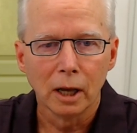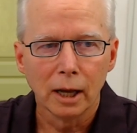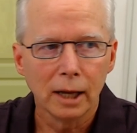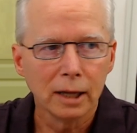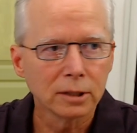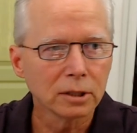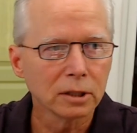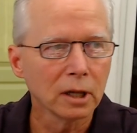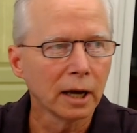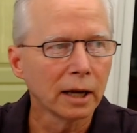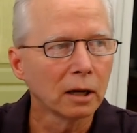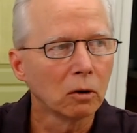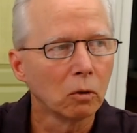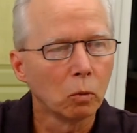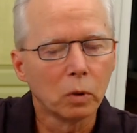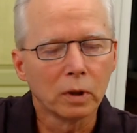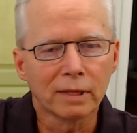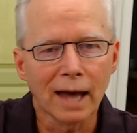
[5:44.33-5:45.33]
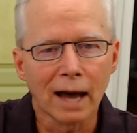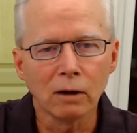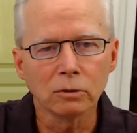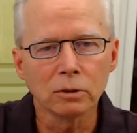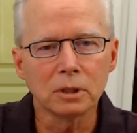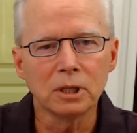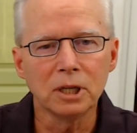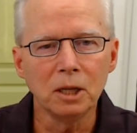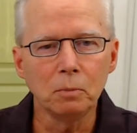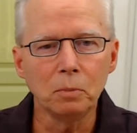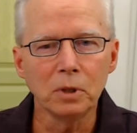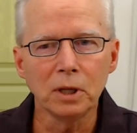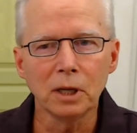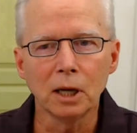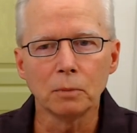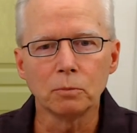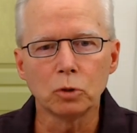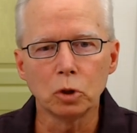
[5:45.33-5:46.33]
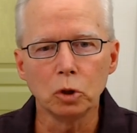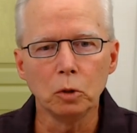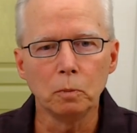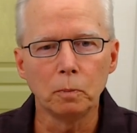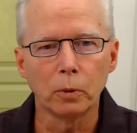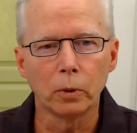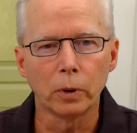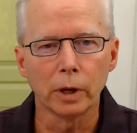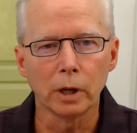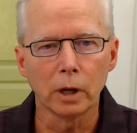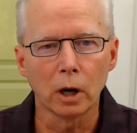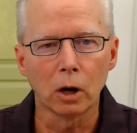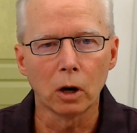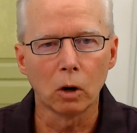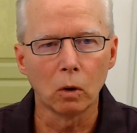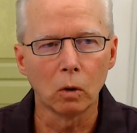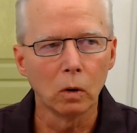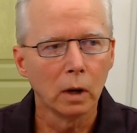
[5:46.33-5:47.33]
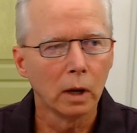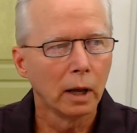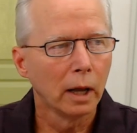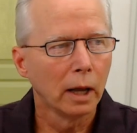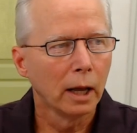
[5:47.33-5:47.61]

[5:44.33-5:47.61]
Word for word: It's like without TPM 2.0,